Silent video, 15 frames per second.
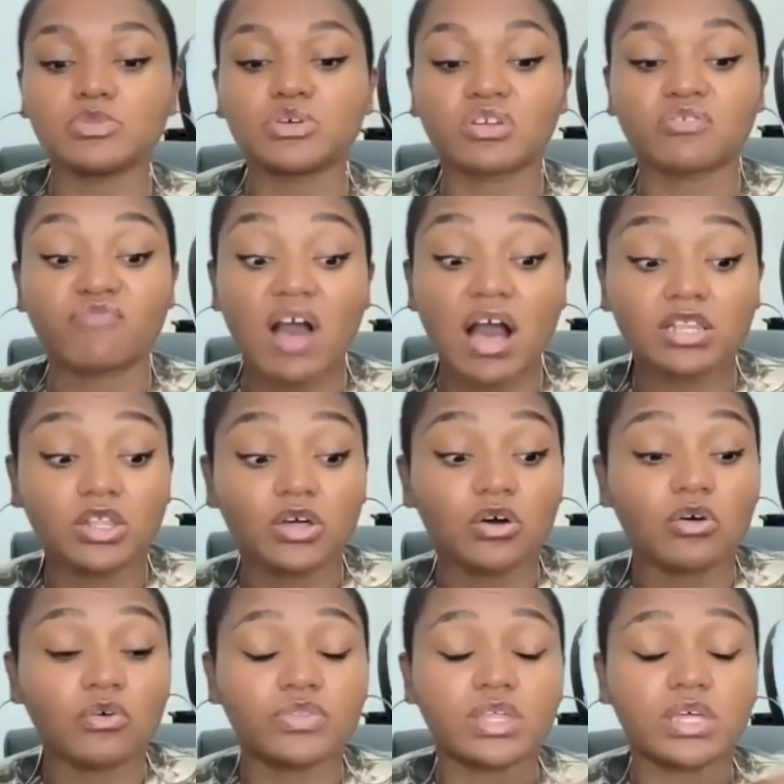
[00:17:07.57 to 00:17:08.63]
You can
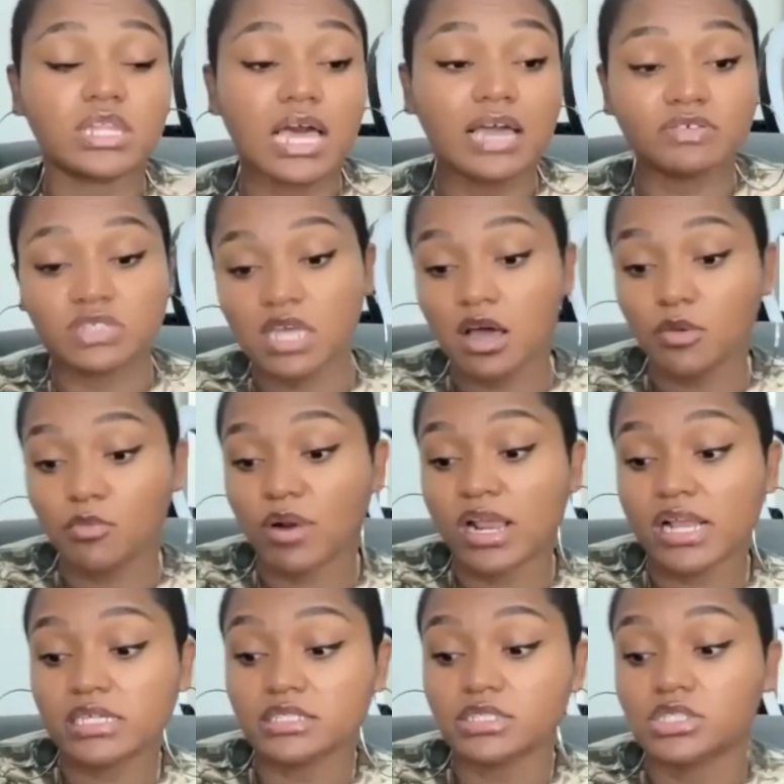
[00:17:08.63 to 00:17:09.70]
follow the lifestyle
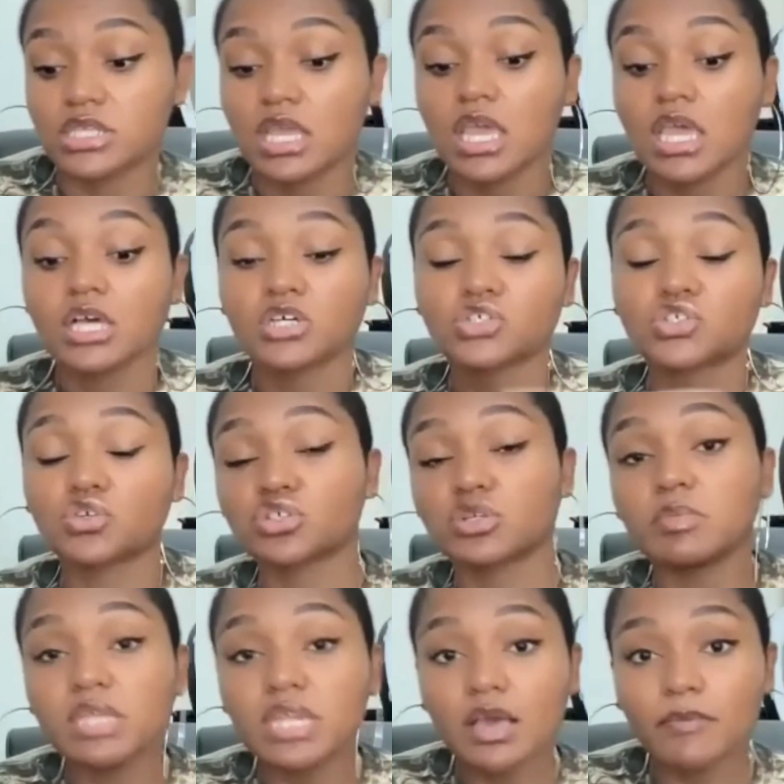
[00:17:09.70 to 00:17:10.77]
brand's
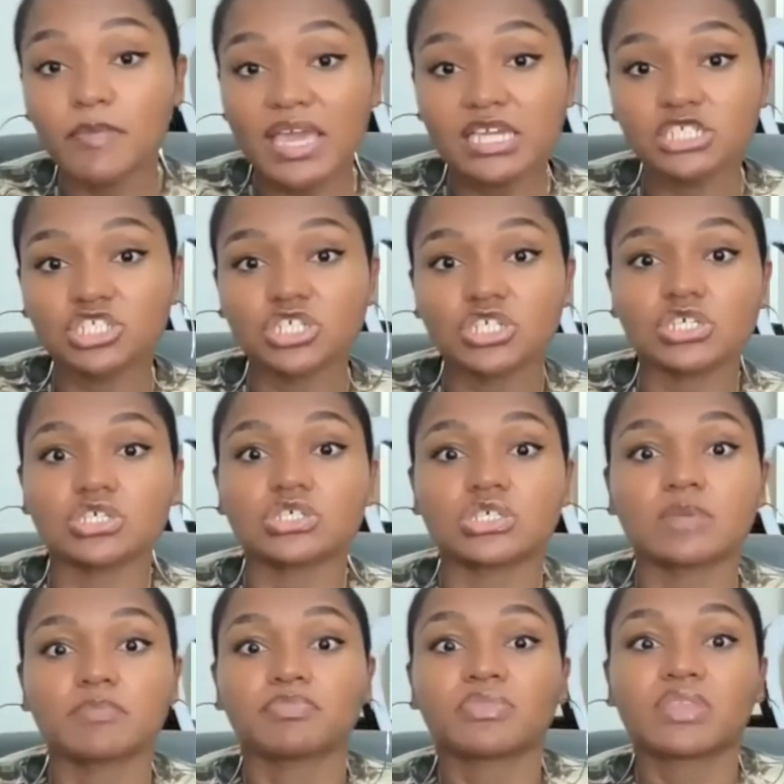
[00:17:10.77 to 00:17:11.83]
social media
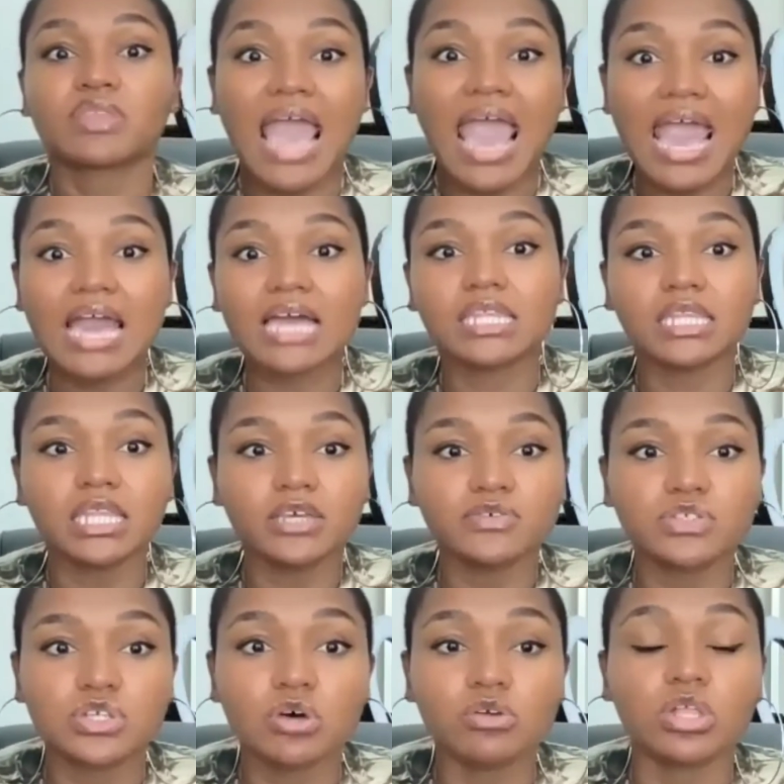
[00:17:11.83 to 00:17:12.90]
pages at Live
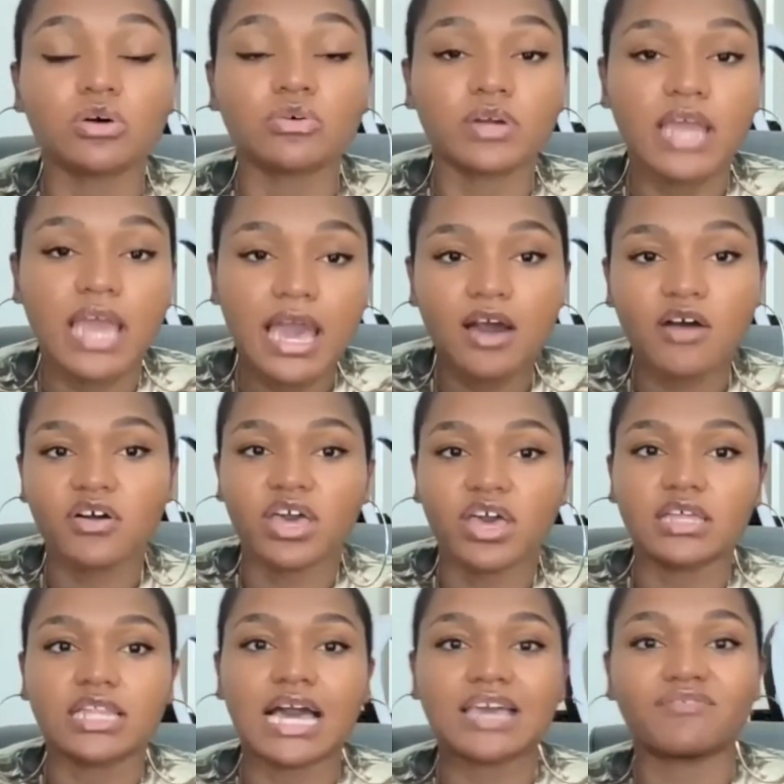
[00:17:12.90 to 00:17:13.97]
Solo Now,
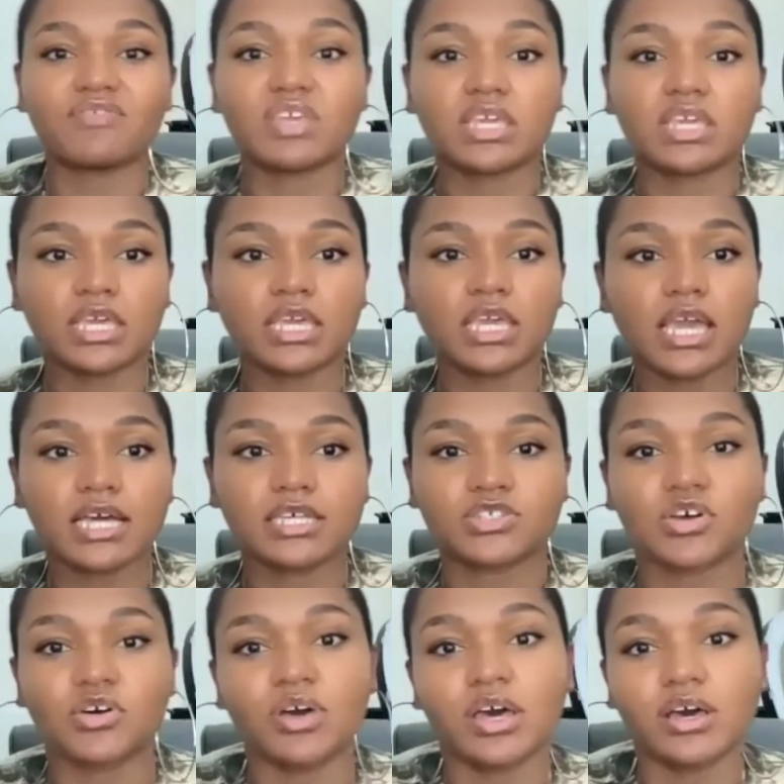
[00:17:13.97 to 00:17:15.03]

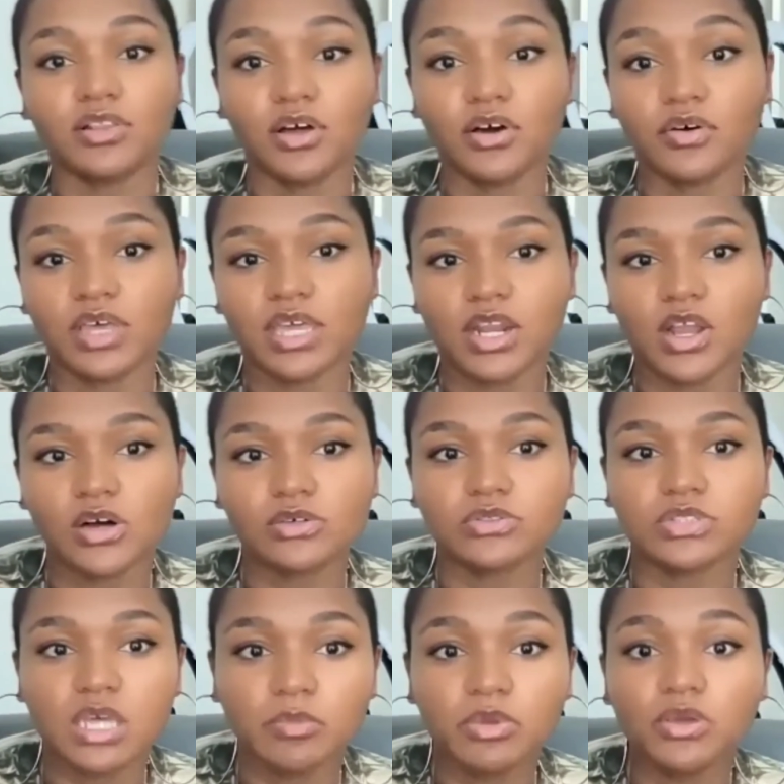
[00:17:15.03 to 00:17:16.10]

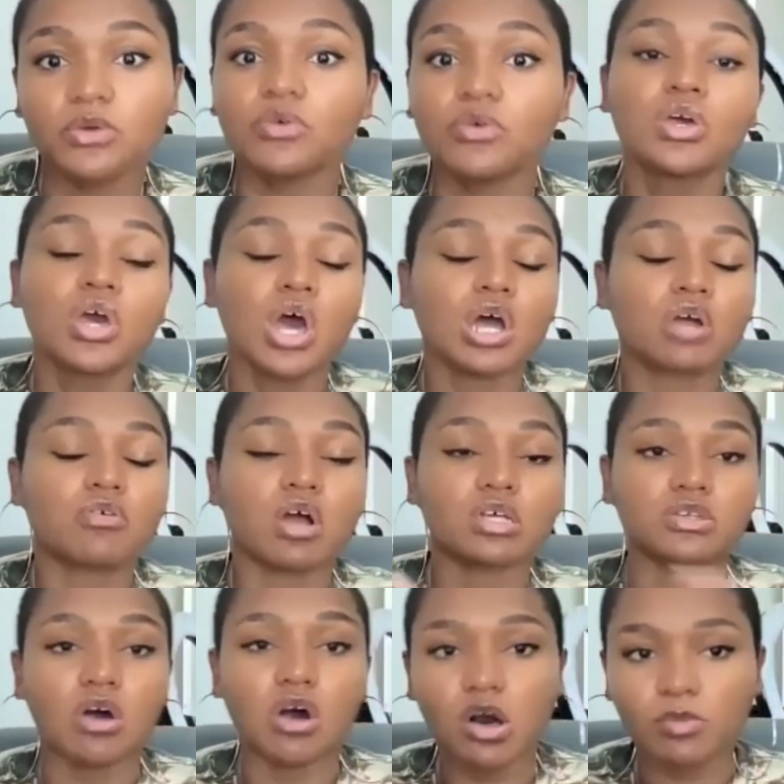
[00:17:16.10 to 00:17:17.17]
LiveSolonow,
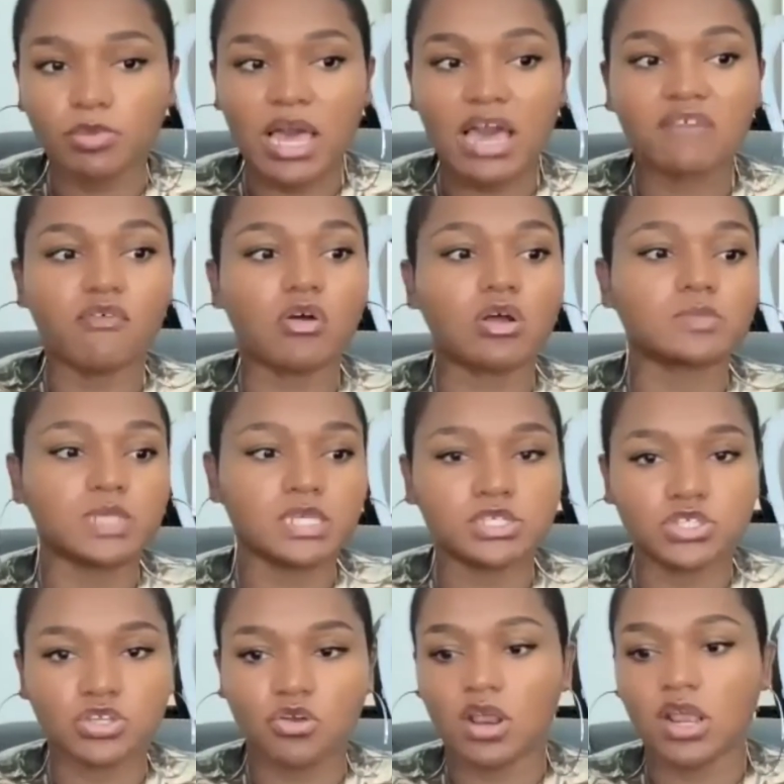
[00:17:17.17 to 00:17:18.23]
across all platforms,
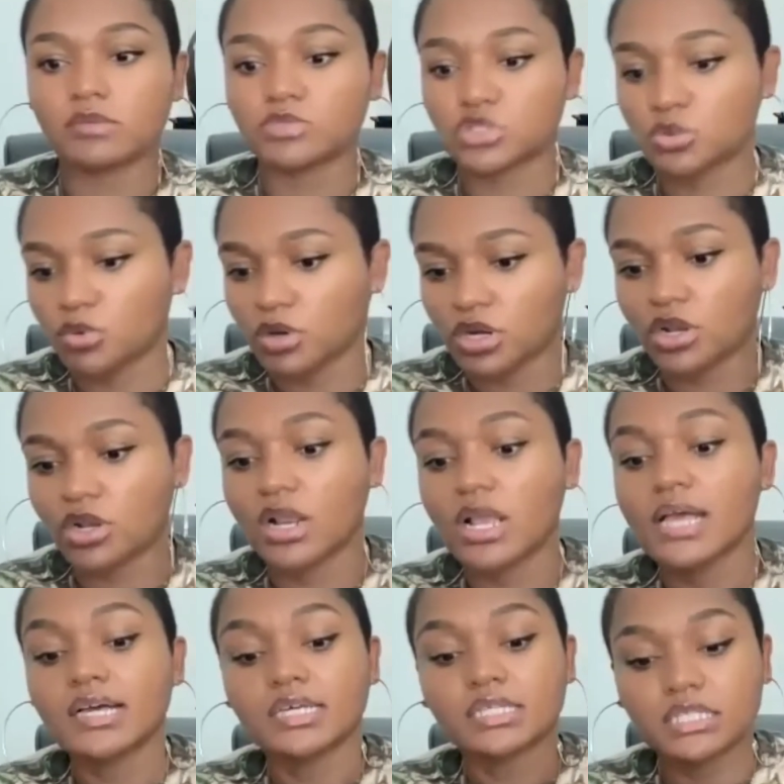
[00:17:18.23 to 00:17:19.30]
Instagram, Twitter,
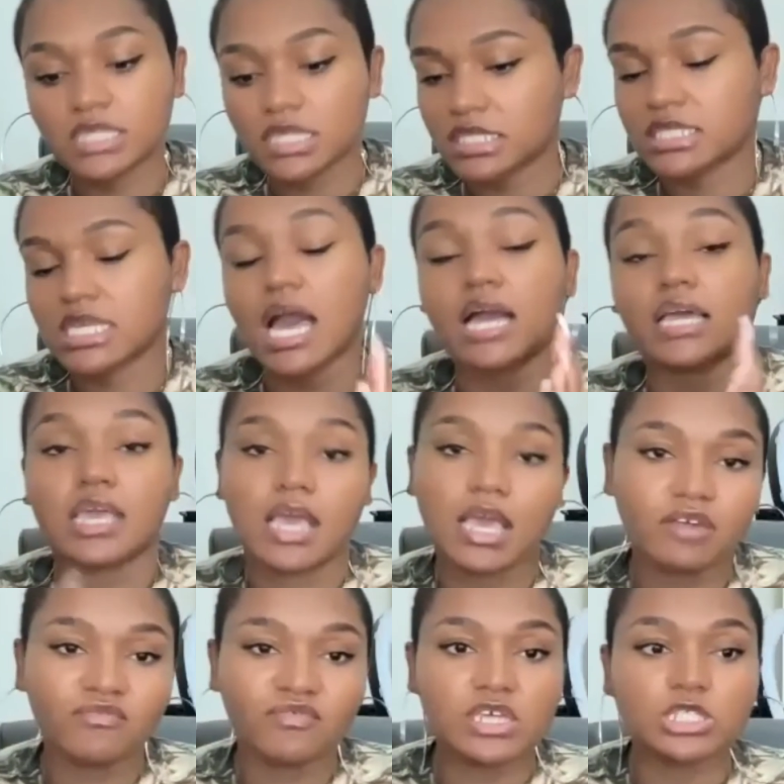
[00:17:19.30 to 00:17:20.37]
TikTok,
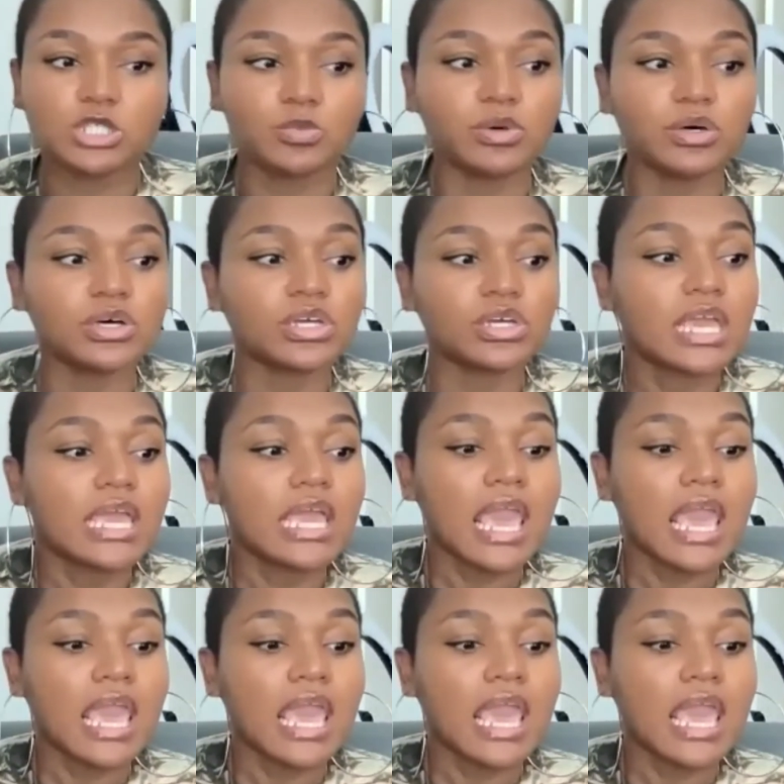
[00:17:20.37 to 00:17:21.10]
and Facebook.